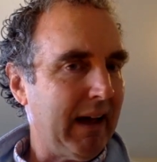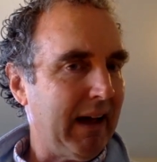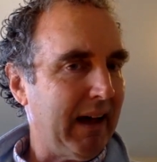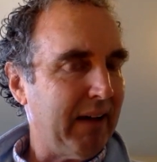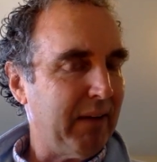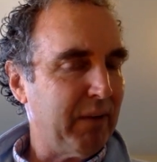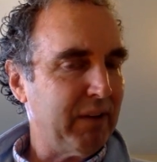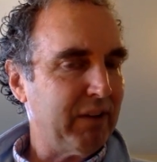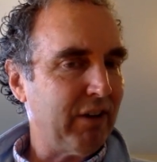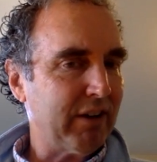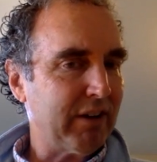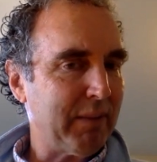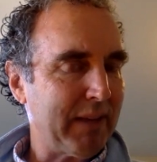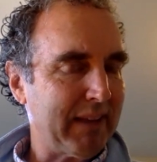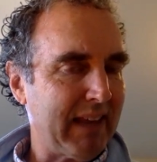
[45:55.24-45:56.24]
Uh, we
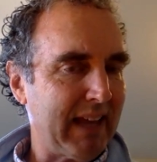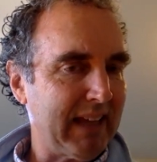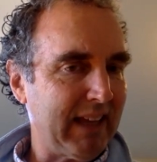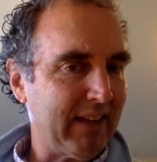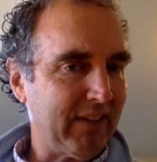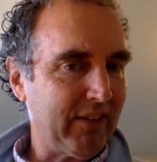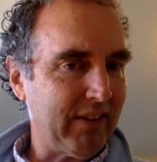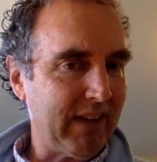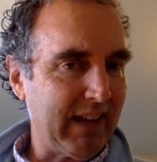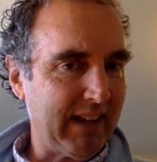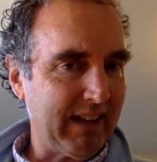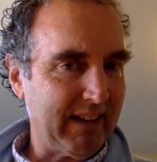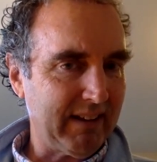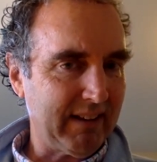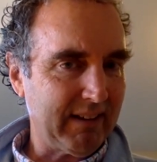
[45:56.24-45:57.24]
talked about that
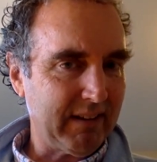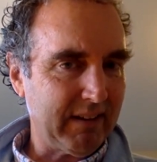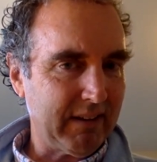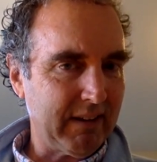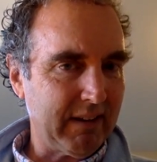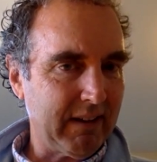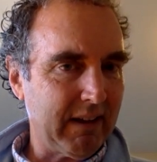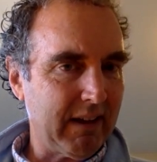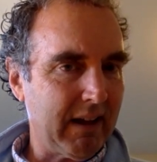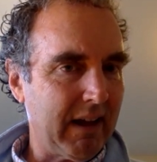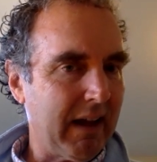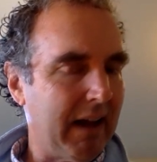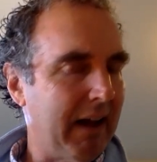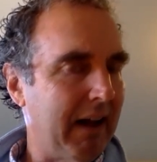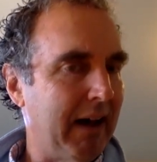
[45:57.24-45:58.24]
yesterday.
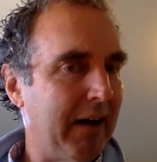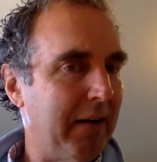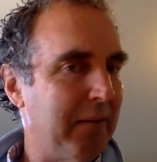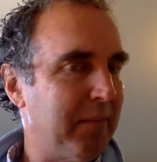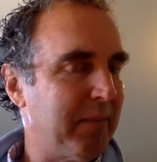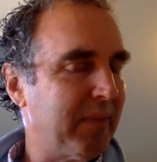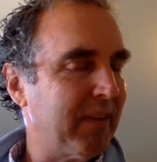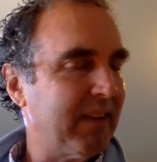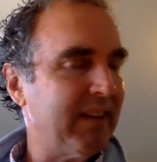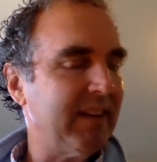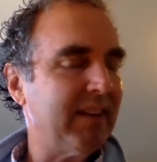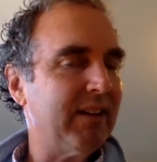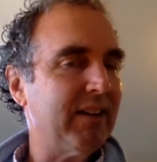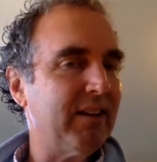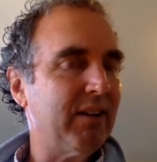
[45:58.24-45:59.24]
Um,
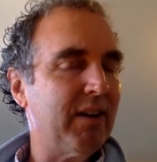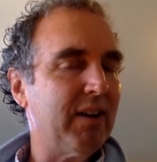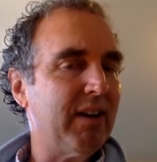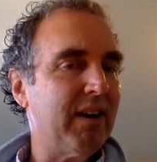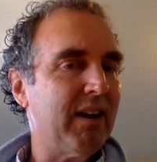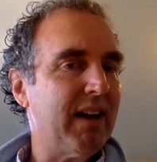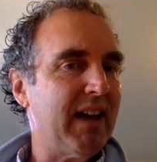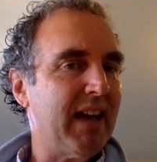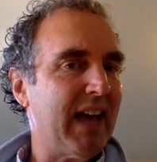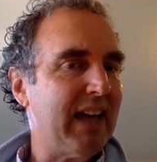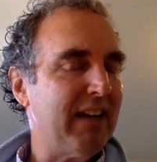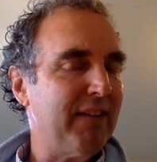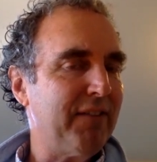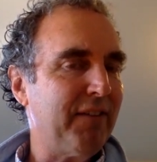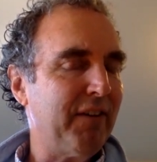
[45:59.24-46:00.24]

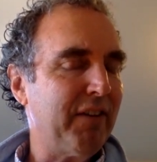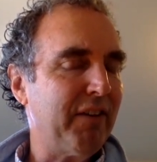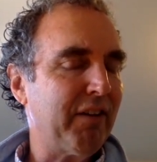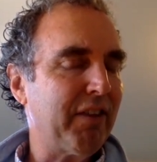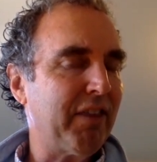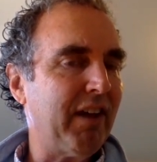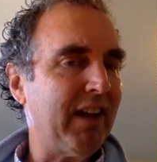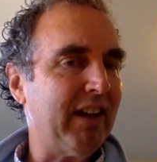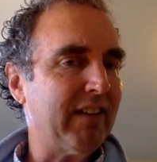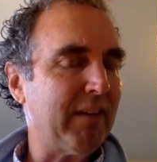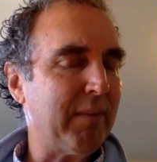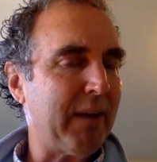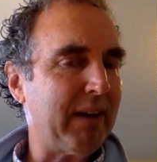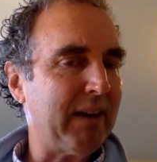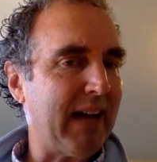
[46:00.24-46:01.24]
any further thoughts
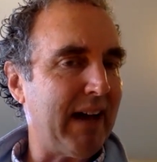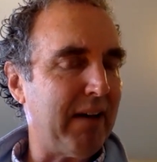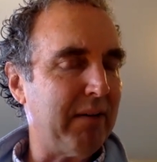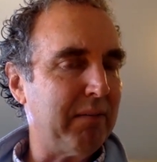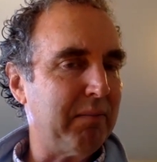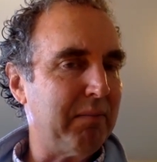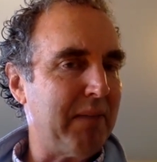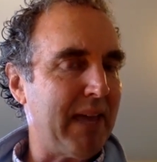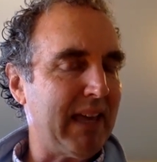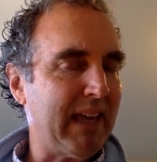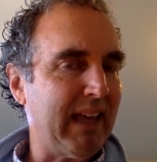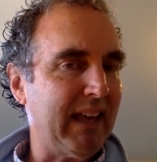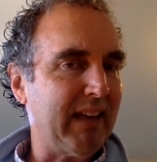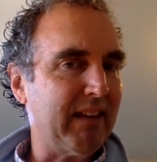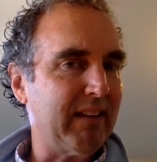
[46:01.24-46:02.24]
about how
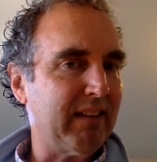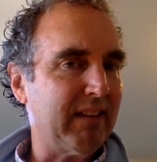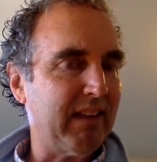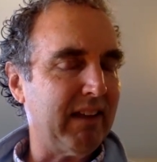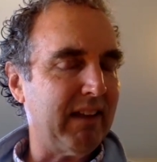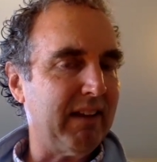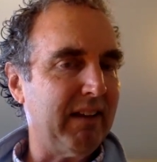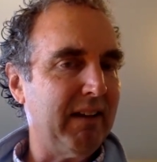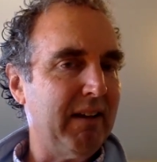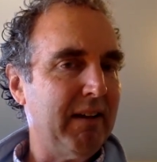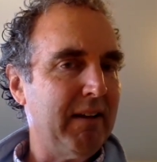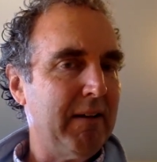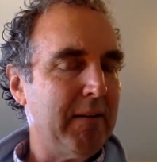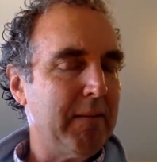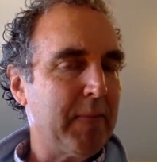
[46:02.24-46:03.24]
making the
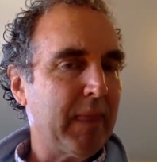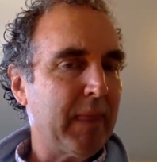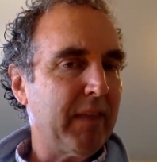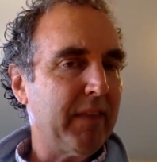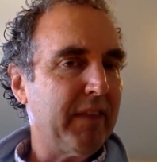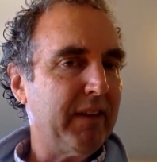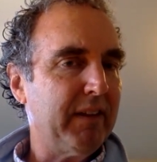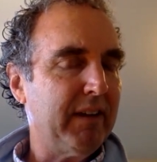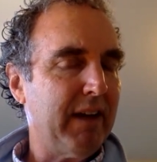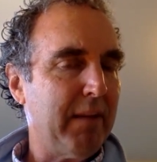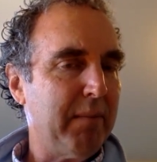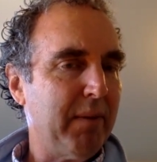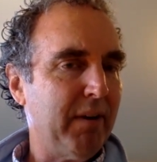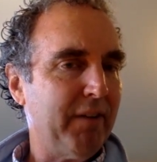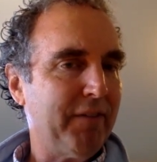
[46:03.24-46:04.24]
the
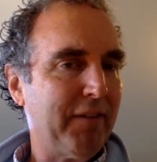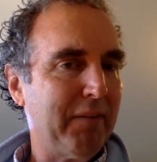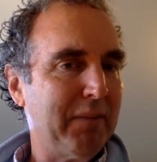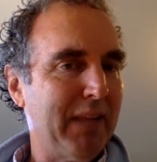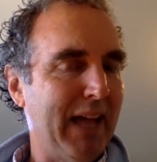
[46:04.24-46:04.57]
number from